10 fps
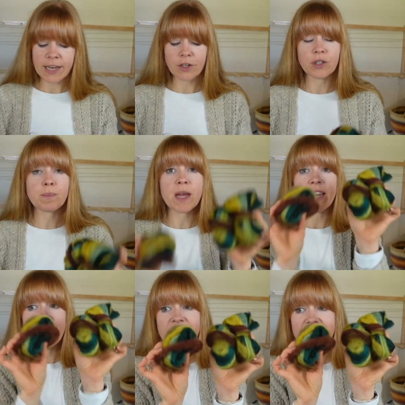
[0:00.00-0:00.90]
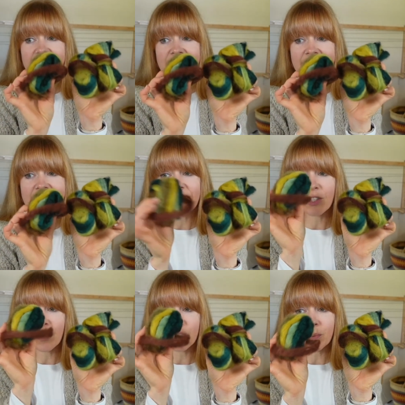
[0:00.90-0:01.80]
And you spin these end to
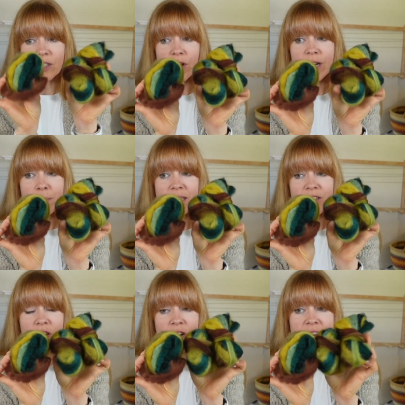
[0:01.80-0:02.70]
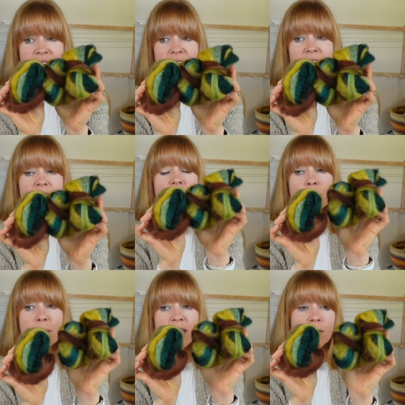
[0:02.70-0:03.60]
end. So this one's already been started.
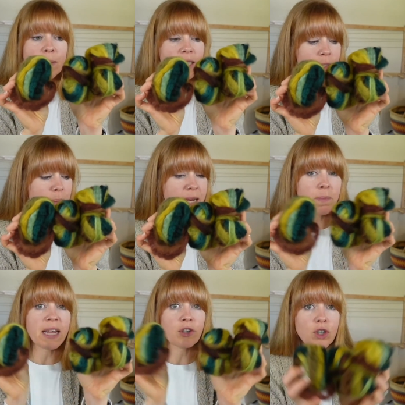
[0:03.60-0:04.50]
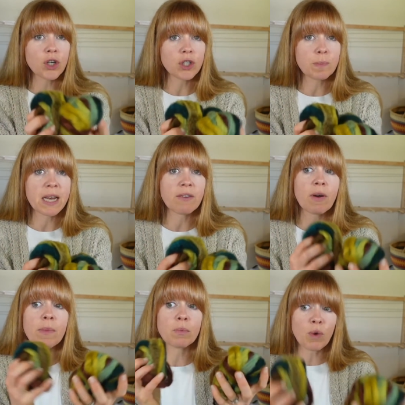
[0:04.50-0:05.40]
Spin, spin, spin. Make sure you're spinning
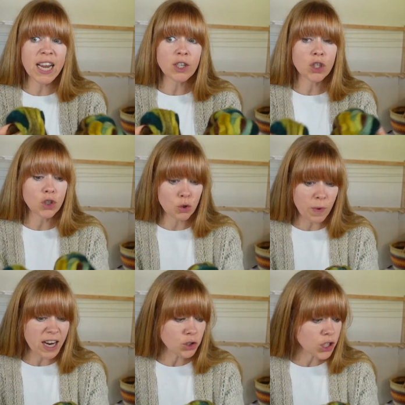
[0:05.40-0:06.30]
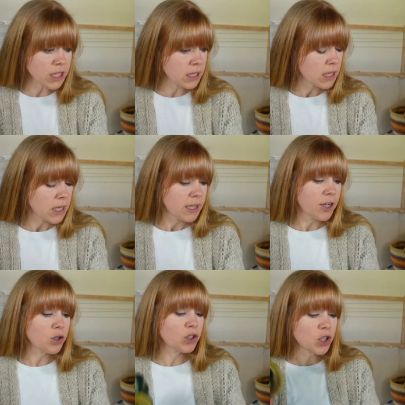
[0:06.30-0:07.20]
from the right direction.
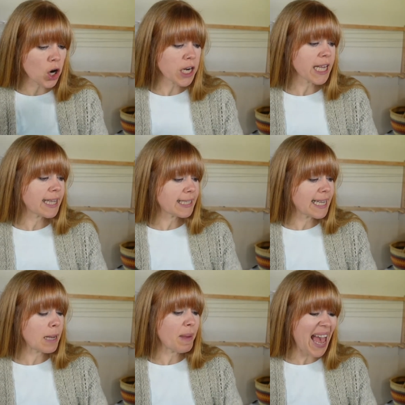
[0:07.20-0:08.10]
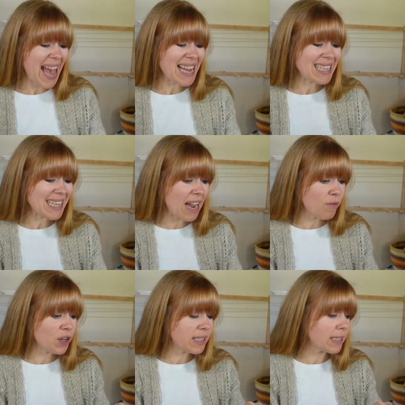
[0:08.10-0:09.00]
that you're starting at the same end
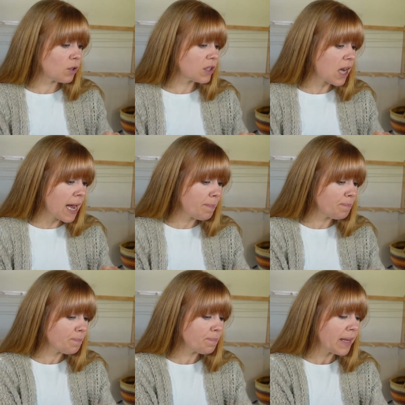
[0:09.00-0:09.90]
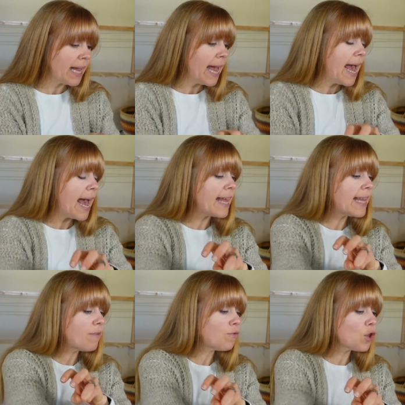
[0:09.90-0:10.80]
every single time. And
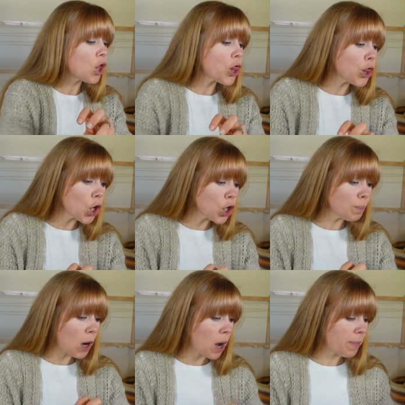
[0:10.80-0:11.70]
then for the third